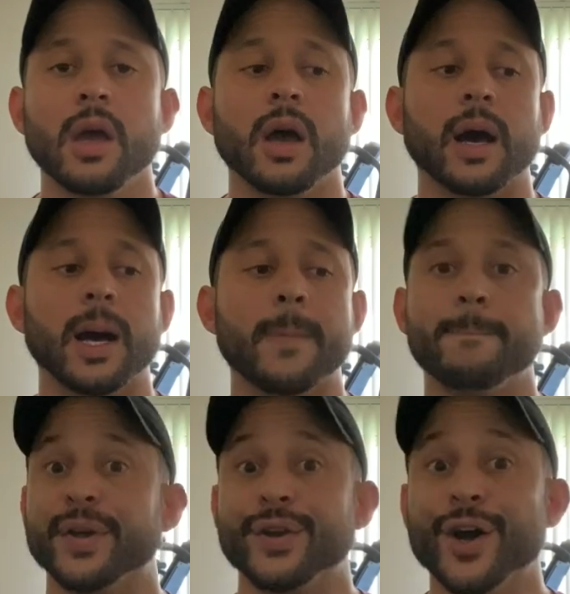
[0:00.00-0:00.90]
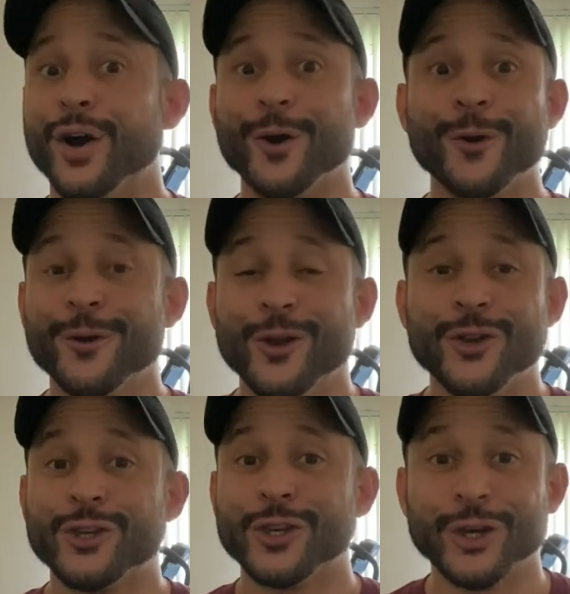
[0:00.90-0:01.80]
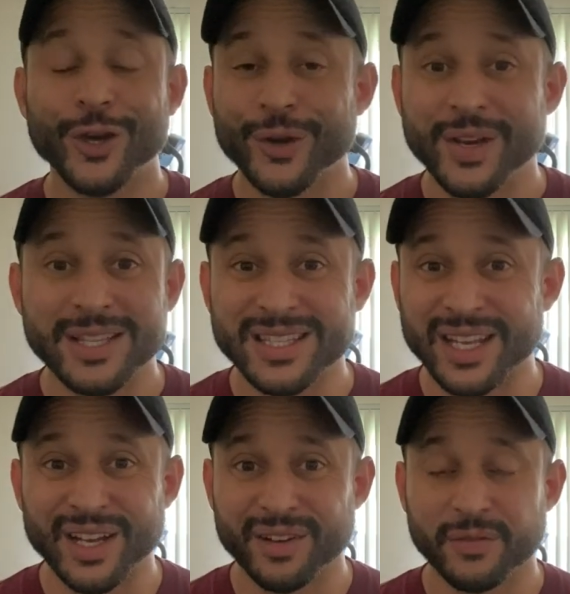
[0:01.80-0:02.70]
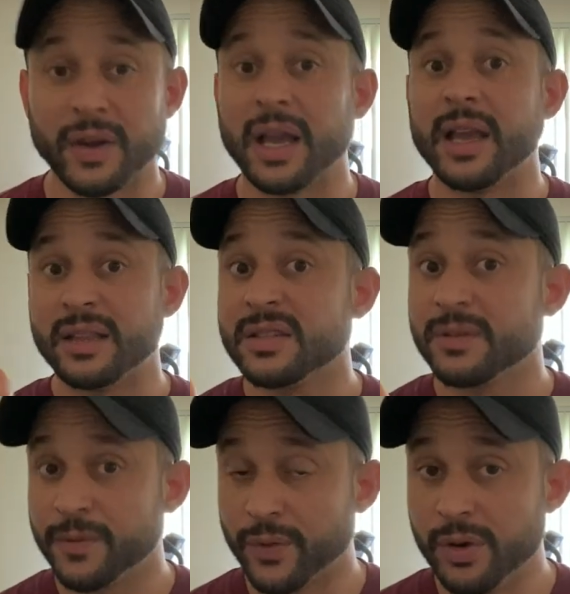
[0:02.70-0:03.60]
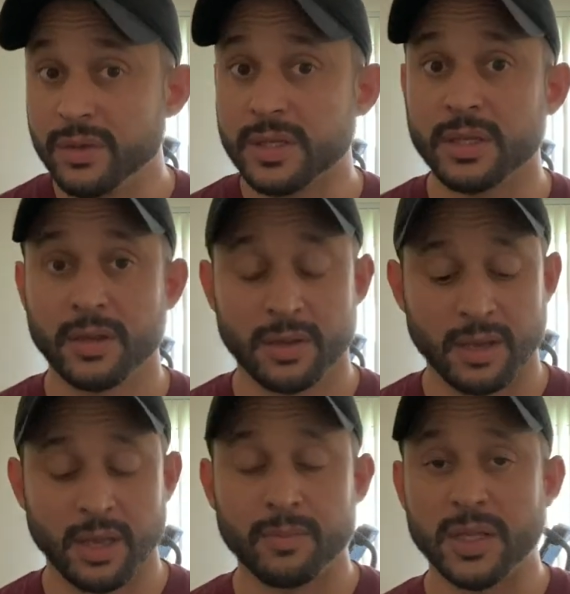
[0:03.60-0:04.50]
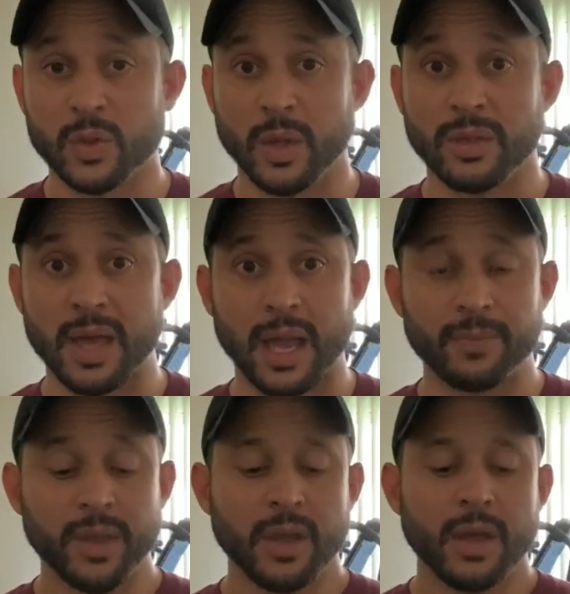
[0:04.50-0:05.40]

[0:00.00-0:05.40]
But no sugary stuff. I did some fruits in between that.